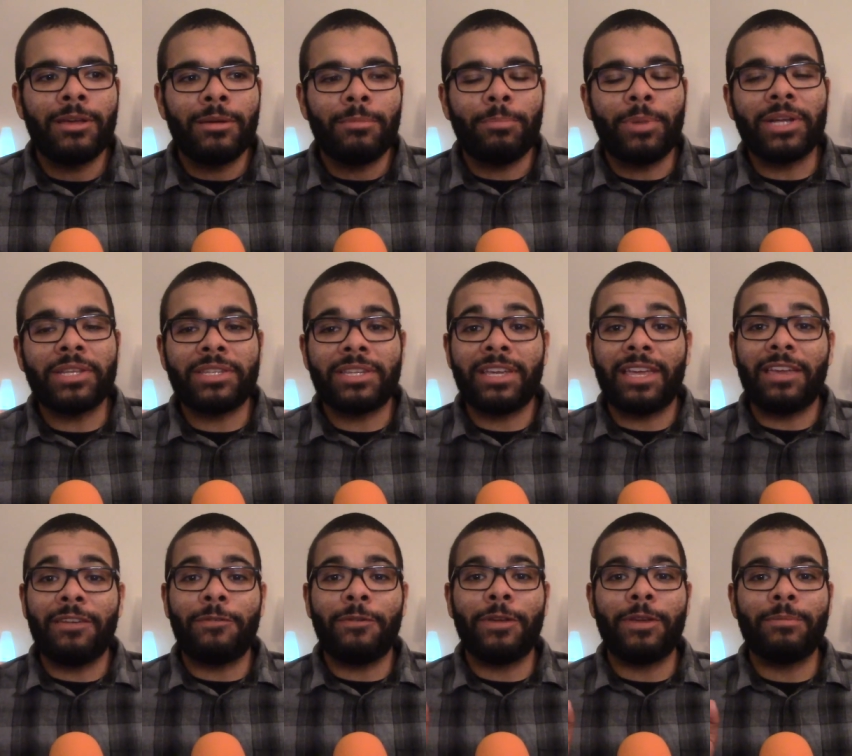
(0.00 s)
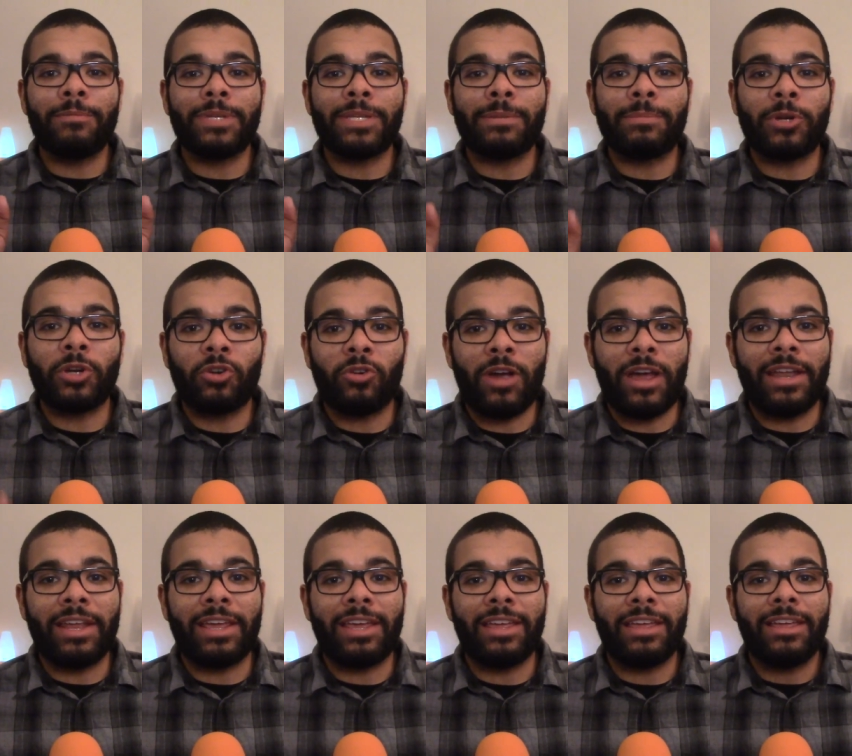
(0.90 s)
But to give him some
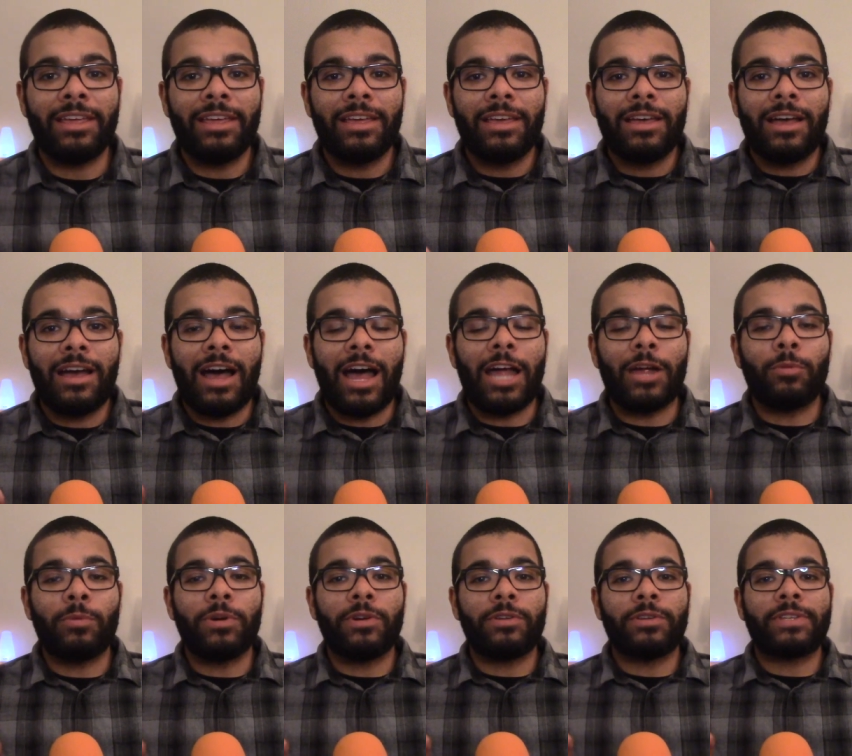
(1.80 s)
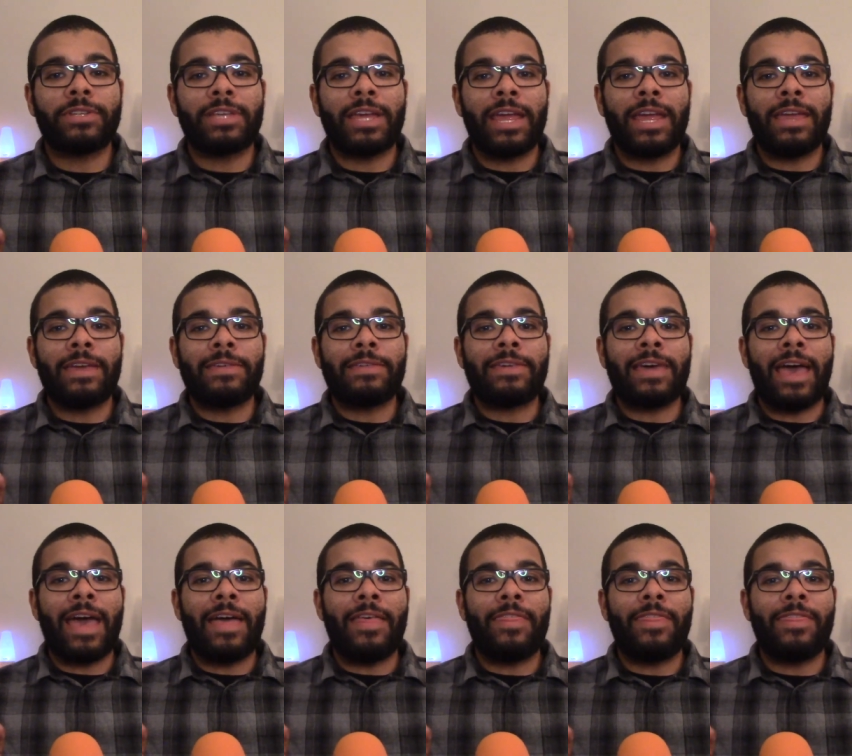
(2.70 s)
credit, I will say
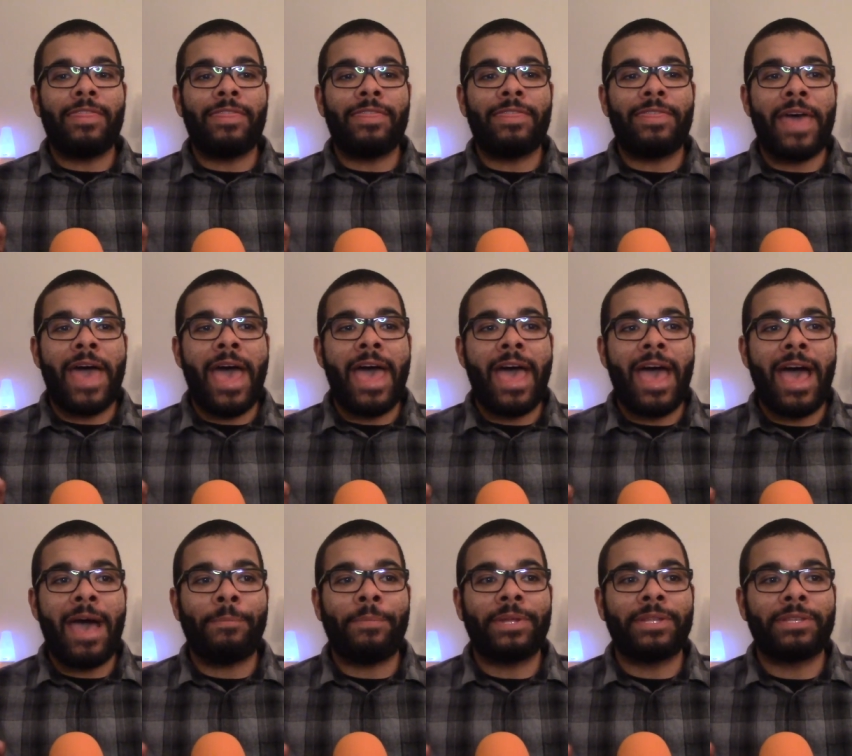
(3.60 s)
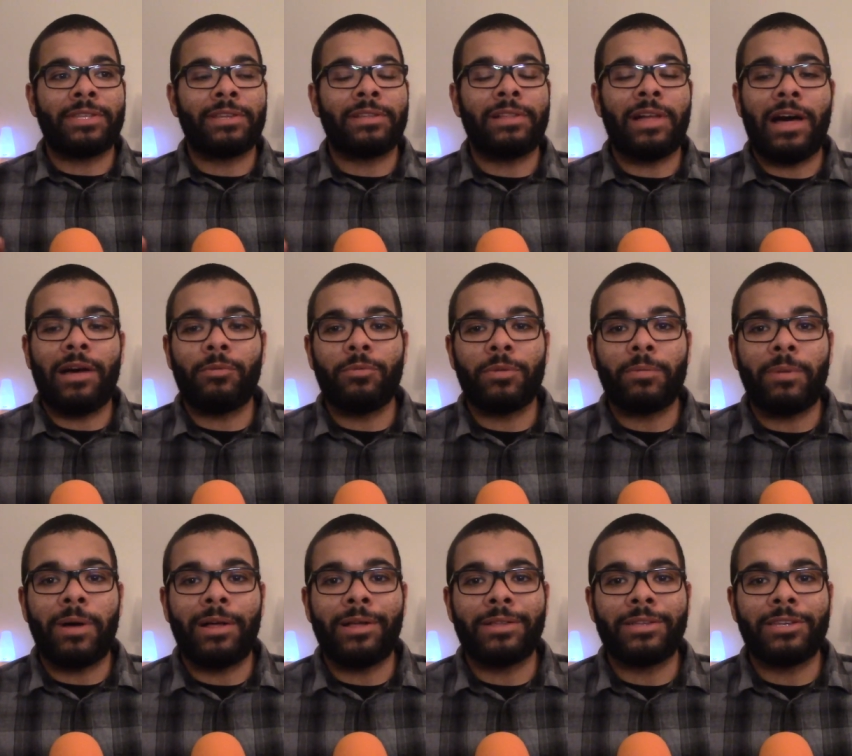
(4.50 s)
that that happens a lot with
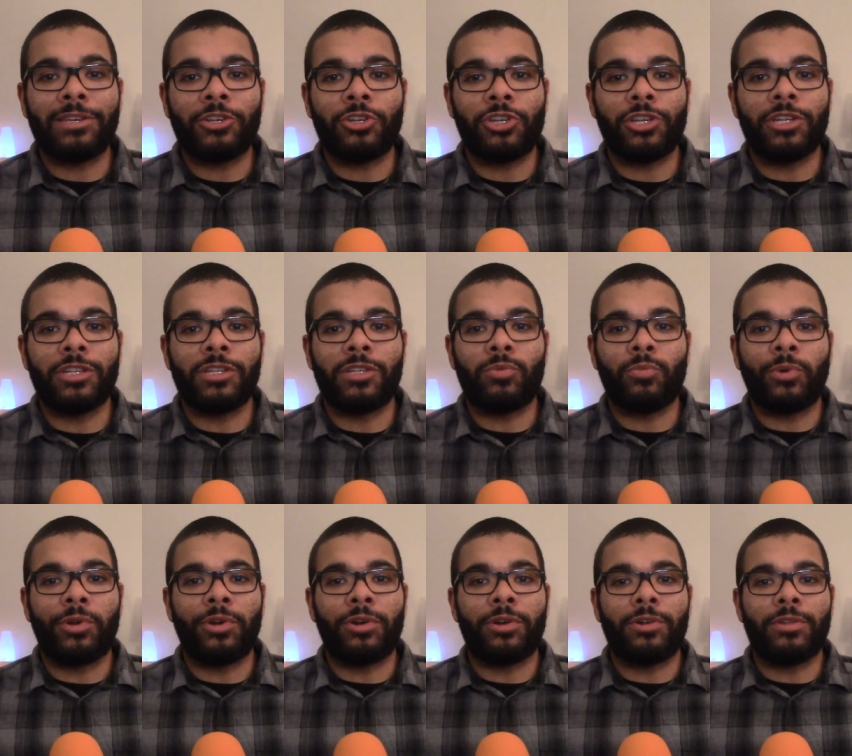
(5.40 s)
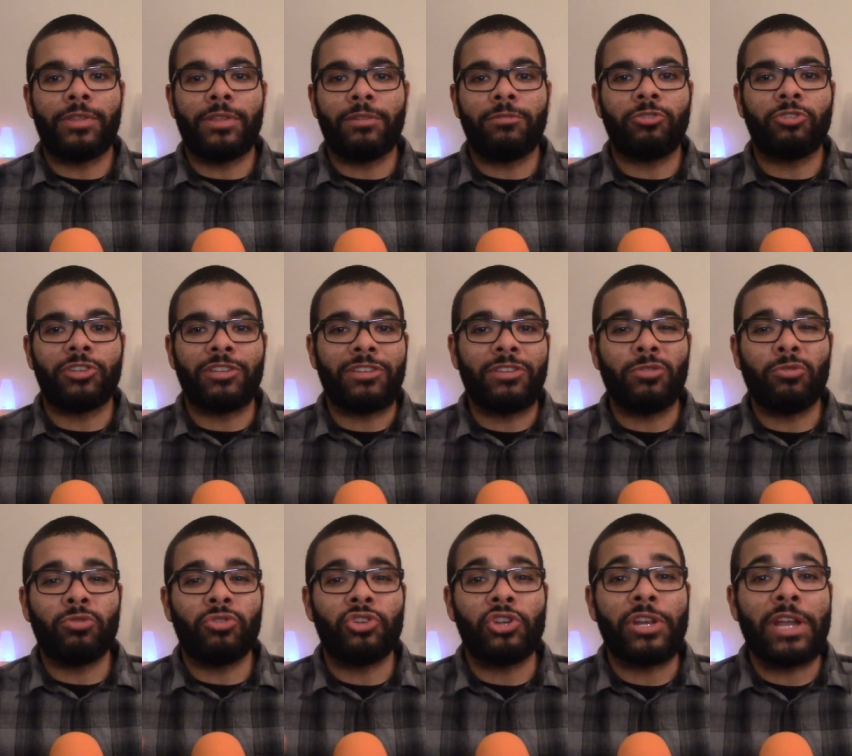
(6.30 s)
politicians where they'll just
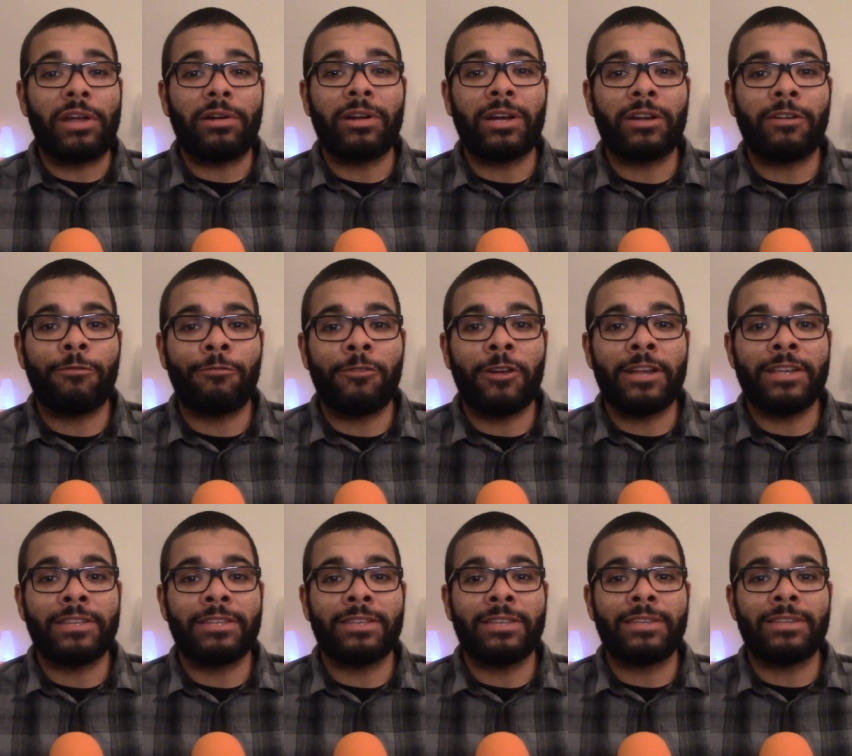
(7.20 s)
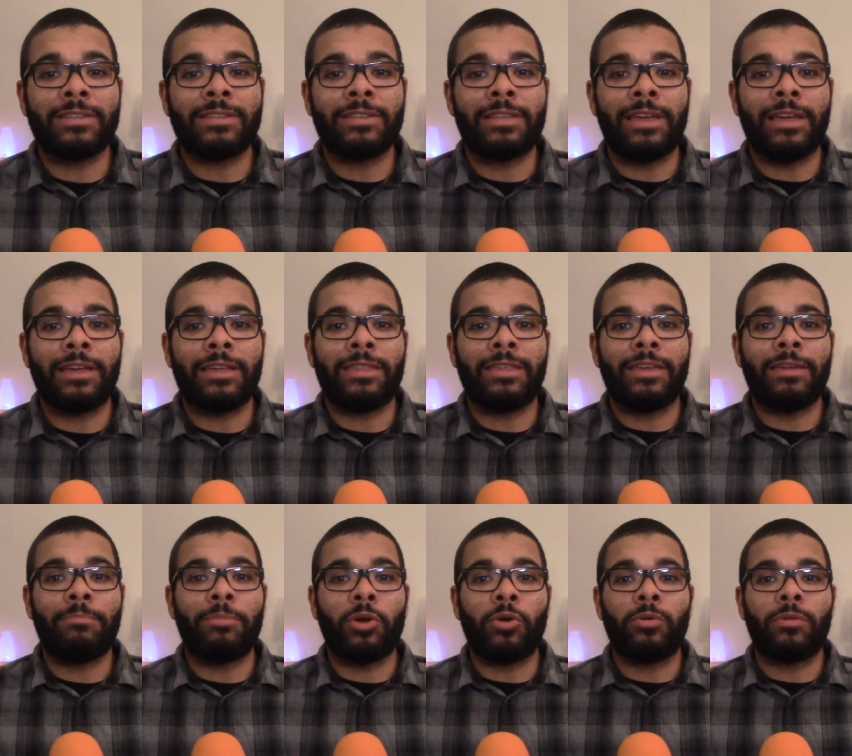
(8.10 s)
use generic phrases like
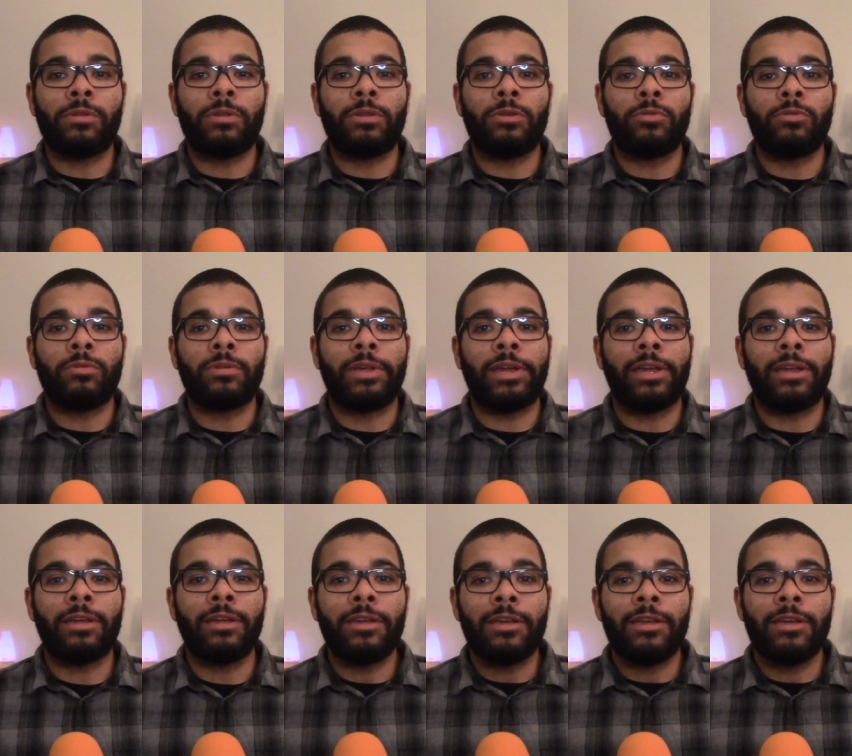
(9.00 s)
they both do, like